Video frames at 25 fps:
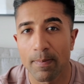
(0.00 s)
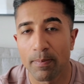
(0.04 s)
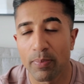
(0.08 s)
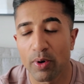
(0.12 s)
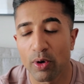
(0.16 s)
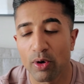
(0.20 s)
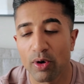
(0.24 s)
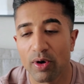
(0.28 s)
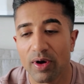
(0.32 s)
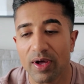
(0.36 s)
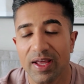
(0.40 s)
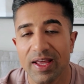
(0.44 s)

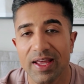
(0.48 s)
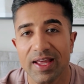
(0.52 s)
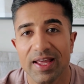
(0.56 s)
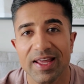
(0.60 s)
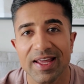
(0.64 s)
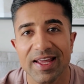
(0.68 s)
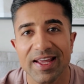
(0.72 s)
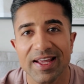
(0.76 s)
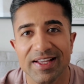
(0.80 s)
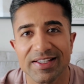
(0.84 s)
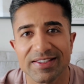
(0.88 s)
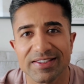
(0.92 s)
But
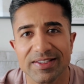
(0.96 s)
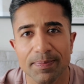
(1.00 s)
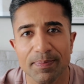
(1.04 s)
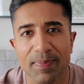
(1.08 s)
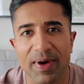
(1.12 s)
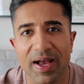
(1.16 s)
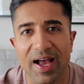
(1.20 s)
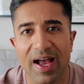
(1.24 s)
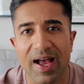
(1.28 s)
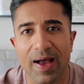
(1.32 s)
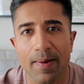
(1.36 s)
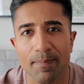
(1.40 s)
here's a
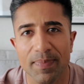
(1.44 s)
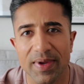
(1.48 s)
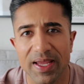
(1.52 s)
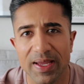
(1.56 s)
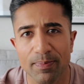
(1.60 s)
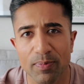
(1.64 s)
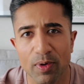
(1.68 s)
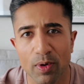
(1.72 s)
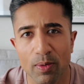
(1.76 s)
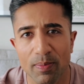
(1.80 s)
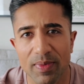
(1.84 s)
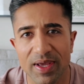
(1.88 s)
part
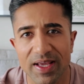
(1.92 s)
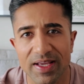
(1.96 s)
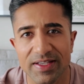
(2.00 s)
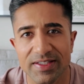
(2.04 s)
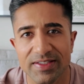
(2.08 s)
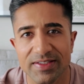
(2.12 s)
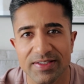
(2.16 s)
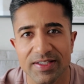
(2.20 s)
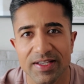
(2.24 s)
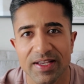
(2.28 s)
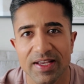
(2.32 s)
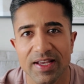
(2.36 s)
people
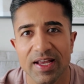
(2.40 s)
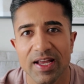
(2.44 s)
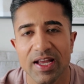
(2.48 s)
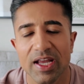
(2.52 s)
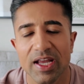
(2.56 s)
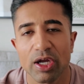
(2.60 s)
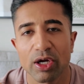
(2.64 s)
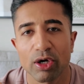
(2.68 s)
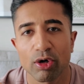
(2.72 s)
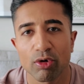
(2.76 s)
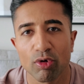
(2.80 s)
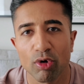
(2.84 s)
miss
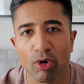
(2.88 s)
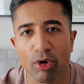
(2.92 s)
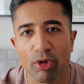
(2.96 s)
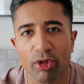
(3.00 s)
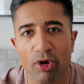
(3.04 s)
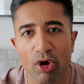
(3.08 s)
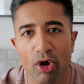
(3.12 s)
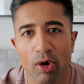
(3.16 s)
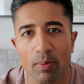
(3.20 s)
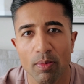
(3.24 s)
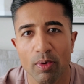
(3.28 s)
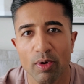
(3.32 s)
growth
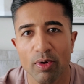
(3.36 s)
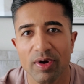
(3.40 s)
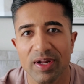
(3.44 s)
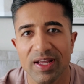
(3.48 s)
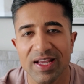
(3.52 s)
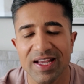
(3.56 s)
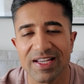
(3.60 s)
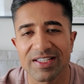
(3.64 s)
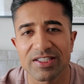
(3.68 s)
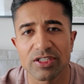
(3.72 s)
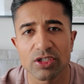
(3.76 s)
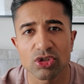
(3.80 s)
hormone
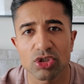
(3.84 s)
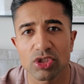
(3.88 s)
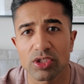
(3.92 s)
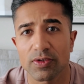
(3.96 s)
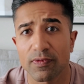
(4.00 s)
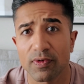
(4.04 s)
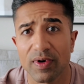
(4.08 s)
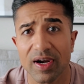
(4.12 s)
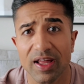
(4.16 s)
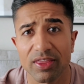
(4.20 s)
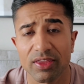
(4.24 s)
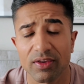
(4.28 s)
isn't
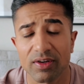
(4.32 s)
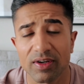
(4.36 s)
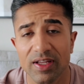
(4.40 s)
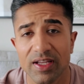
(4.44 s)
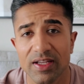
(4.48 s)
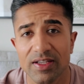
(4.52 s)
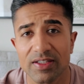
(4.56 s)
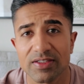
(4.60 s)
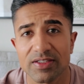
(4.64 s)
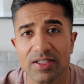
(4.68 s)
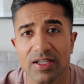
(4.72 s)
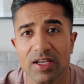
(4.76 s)
just for
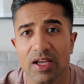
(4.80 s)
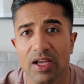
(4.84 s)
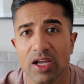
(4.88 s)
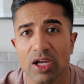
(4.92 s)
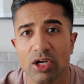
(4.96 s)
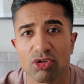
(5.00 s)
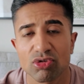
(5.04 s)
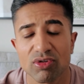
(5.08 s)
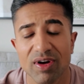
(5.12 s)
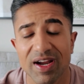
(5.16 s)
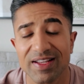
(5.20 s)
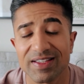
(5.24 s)
athletes
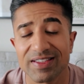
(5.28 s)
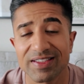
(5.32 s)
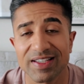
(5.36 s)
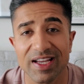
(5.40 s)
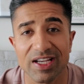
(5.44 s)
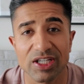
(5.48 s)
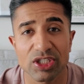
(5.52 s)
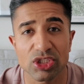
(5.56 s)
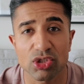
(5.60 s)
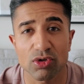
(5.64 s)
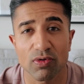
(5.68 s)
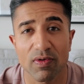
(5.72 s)
trying to
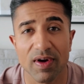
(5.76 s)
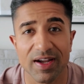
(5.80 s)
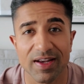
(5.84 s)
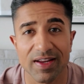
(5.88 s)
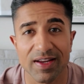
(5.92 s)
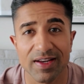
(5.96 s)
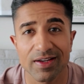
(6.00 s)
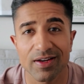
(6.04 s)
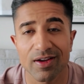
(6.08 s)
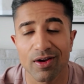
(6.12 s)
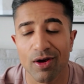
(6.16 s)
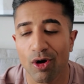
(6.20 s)
get
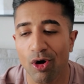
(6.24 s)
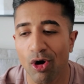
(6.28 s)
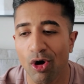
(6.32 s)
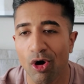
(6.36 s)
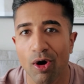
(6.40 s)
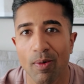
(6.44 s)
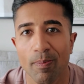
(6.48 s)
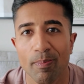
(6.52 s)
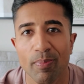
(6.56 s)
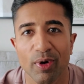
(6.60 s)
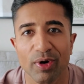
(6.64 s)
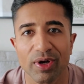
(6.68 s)
shredded
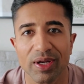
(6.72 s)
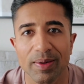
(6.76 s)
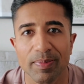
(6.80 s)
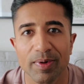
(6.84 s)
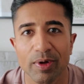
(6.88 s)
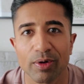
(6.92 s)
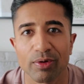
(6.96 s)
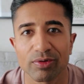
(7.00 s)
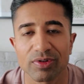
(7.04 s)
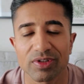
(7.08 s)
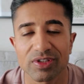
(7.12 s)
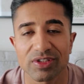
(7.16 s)
or
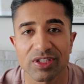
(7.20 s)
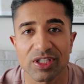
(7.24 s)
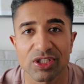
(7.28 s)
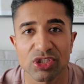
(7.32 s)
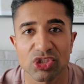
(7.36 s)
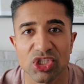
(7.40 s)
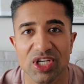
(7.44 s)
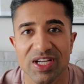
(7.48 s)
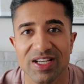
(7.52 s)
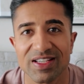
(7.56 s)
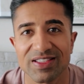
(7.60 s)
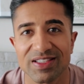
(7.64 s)
bodybuilders
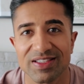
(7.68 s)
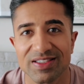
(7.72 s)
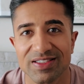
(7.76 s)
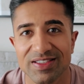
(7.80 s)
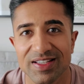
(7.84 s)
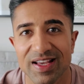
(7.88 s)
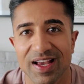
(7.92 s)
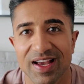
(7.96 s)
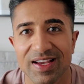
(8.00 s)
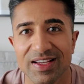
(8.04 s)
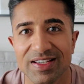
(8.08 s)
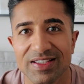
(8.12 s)
chasing
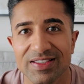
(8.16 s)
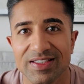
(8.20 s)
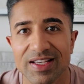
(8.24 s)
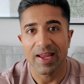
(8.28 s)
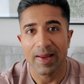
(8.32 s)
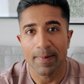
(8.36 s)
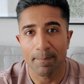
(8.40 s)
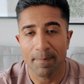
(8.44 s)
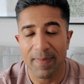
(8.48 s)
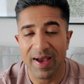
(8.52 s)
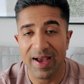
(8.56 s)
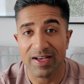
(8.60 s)
size.
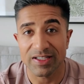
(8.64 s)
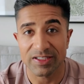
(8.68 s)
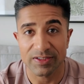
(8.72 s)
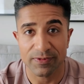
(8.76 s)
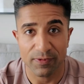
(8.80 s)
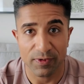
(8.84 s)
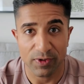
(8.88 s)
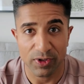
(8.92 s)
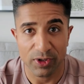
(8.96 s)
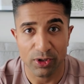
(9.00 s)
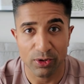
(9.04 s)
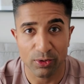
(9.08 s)
It matters
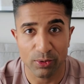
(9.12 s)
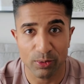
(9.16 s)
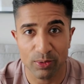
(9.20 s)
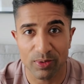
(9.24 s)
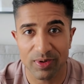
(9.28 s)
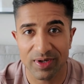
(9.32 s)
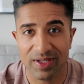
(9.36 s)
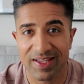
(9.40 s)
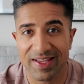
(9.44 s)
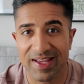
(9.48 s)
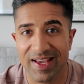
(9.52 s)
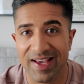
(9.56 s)
for you,
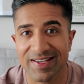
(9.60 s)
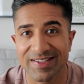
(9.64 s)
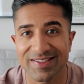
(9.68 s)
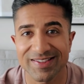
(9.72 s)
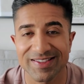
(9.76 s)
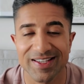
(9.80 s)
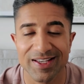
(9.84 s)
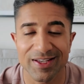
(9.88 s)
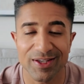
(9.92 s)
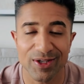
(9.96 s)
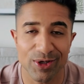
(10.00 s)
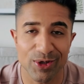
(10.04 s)

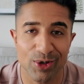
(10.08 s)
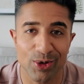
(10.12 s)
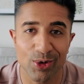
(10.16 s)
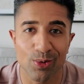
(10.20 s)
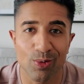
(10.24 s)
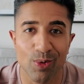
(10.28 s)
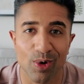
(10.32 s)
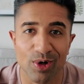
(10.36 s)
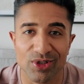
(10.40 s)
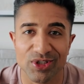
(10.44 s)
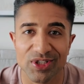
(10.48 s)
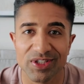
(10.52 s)
yes,
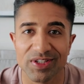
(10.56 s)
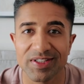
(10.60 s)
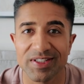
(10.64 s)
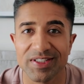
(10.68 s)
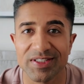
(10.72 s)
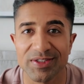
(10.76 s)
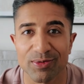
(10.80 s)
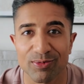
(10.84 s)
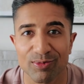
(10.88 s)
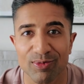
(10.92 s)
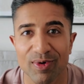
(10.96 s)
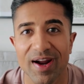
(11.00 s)
you watching
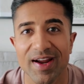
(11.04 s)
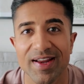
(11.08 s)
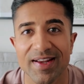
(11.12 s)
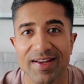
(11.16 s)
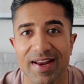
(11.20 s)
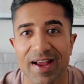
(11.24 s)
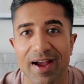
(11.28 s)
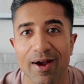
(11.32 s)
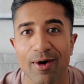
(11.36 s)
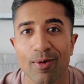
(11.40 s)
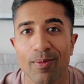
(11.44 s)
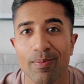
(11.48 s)
this right
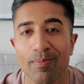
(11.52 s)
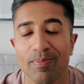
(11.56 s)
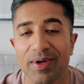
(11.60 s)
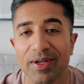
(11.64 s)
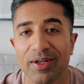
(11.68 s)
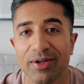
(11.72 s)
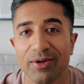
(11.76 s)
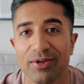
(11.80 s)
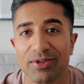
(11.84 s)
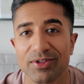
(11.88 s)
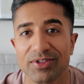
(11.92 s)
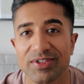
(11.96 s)
now,
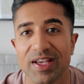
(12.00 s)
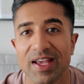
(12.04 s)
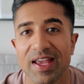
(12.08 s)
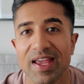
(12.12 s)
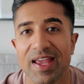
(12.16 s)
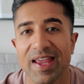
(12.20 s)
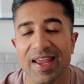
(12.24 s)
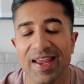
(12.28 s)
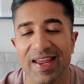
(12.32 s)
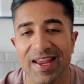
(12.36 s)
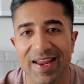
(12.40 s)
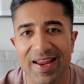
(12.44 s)
because
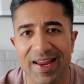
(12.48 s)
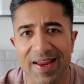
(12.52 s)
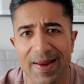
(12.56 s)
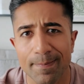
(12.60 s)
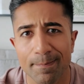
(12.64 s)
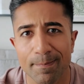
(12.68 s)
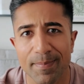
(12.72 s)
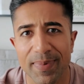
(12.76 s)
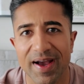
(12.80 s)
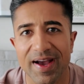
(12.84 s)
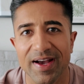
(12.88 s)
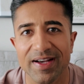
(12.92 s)
it
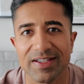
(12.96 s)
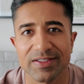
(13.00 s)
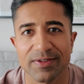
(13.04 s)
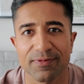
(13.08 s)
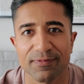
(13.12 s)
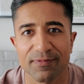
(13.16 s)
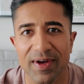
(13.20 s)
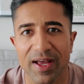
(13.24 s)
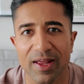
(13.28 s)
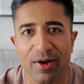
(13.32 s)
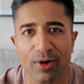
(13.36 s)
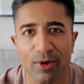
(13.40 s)
impacts
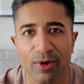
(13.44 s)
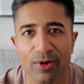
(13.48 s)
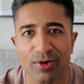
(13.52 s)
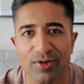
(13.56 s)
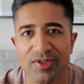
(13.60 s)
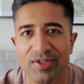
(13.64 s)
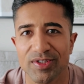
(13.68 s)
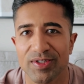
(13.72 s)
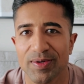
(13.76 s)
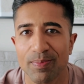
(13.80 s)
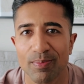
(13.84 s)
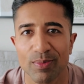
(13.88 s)
fat
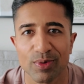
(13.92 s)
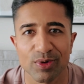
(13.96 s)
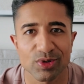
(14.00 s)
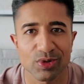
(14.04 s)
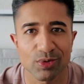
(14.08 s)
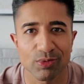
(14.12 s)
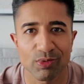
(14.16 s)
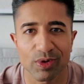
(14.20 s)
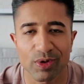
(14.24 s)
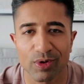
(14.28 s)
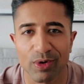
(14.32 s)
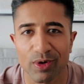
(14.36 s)
loss,
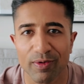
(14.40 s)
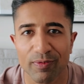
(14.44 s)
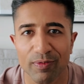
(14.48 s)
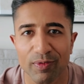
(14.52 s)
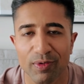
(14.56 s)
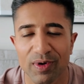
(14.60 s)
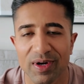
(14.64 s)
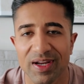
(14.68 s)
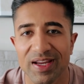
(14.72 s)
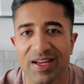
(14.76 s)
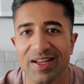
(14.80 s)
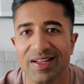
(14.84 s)
muscle
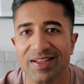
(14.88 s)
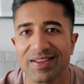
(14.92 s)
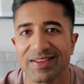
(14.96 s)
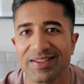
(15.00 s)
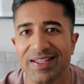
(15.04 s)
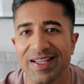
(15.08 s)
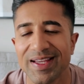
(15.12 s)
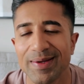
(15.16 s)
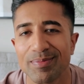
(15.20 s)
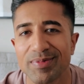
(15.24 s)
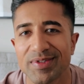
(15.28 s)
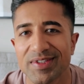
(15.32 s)
recovery,
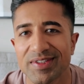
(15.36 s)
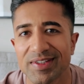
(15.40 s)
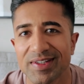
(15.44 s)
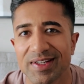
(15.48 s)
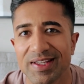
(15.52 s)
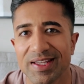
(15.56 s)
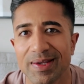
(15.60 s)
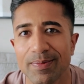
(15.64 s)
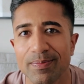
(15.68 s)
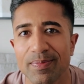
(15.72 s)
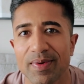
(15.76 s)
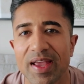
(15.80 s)
deep
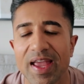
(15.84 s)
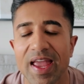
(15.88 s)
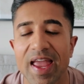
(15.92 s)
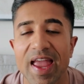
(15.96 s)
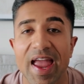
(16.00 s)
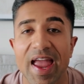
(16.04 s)
sleep,